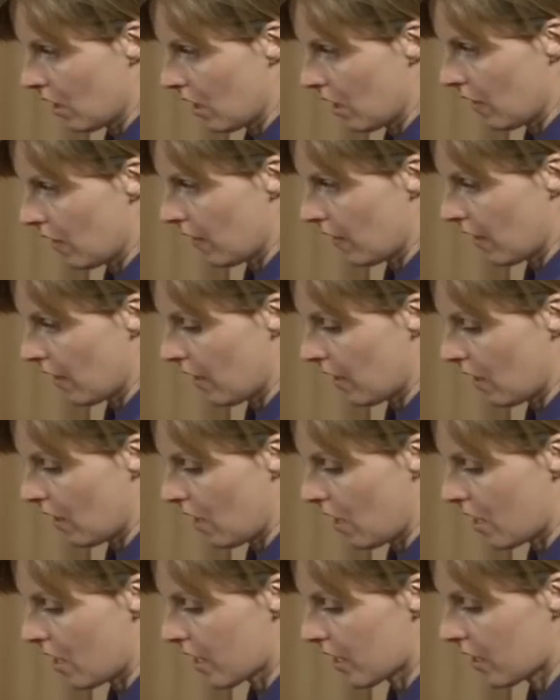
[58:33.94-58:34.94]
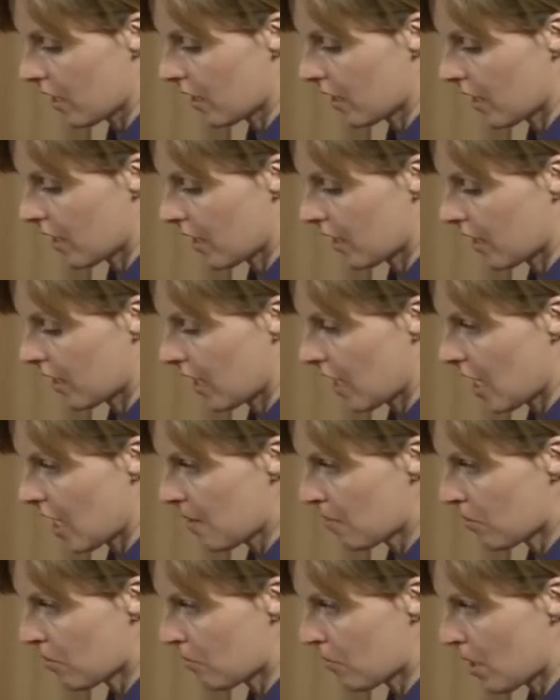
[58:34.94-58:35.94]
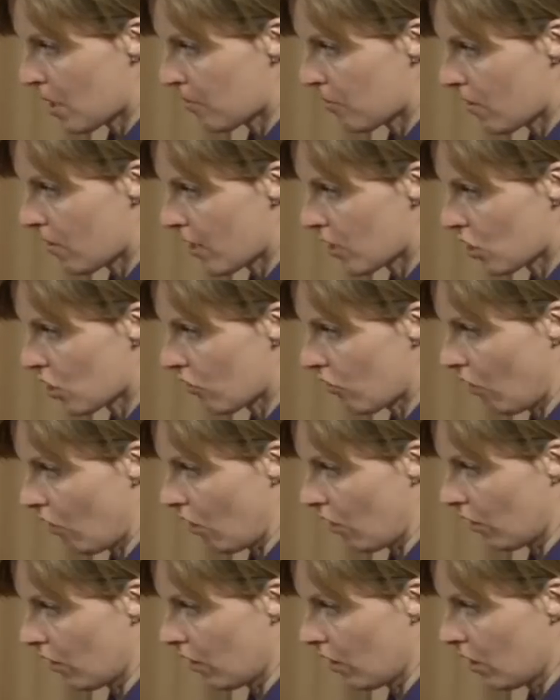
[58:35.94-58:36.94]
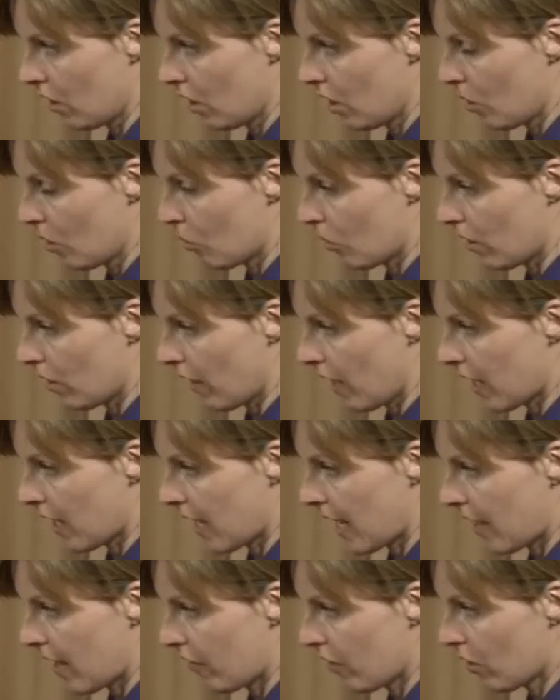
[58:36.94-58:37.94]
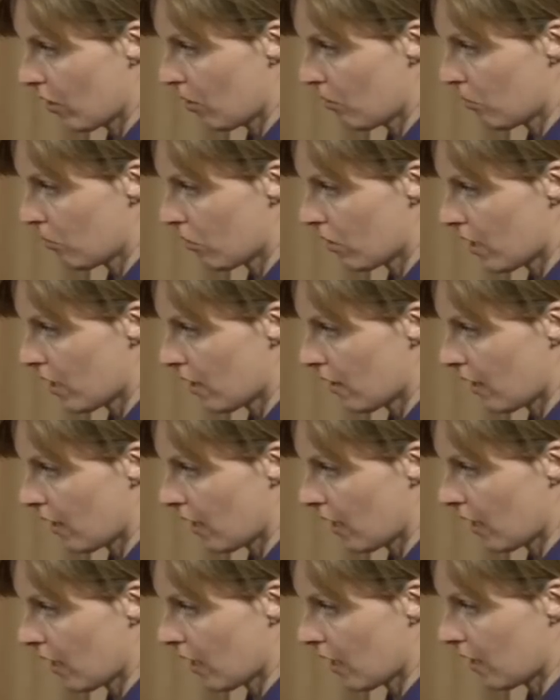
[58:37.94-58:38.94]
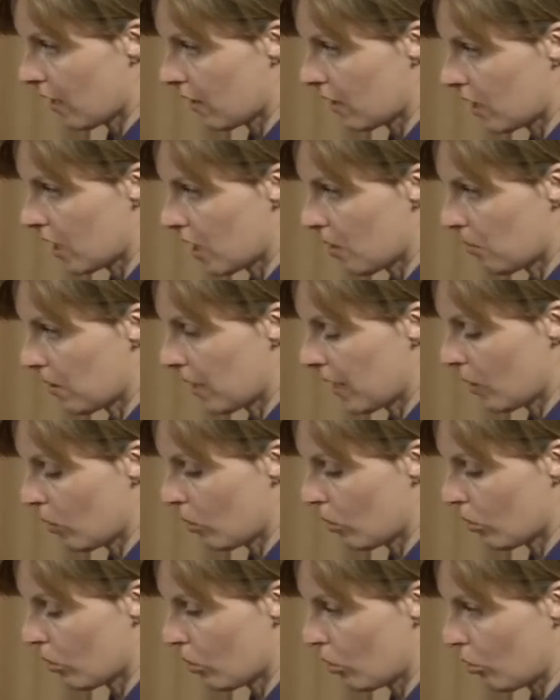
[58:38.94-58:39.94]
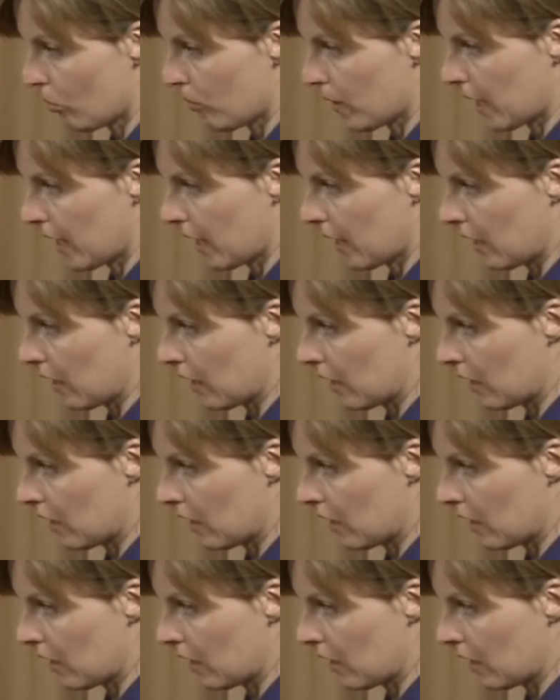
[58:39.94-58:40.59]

and then I can keep my pressure on while they carry on breathing, either deeply or normally,